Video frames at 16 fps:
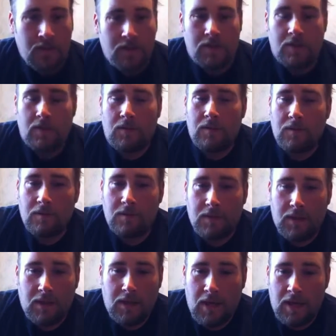So,
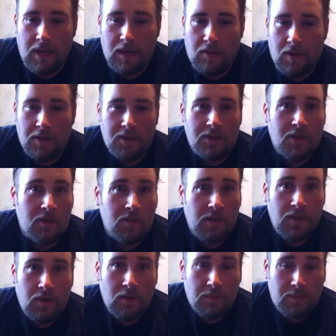any questions on
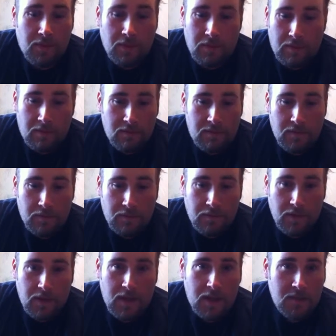reloading period, feel
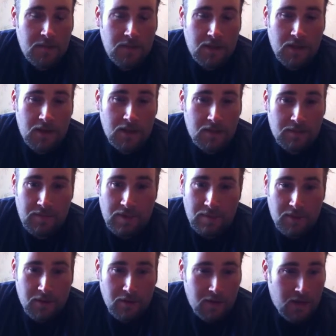free to ask me, guys.
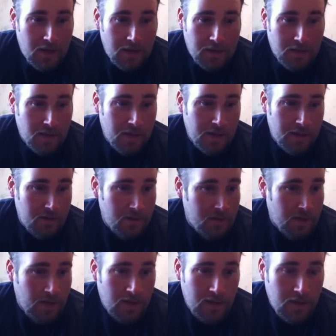I'm here to answer
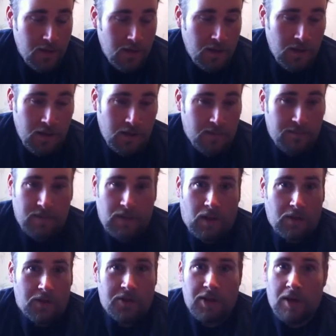questions. Like
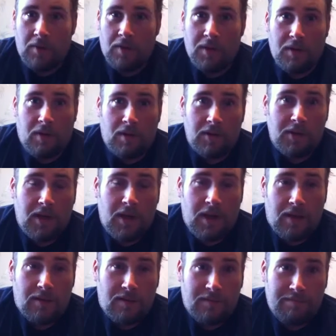I'll share what knowledge I
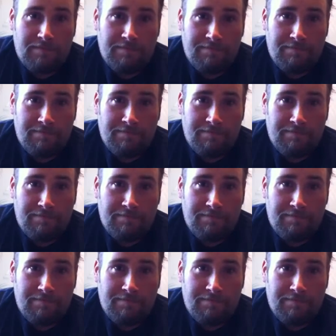have.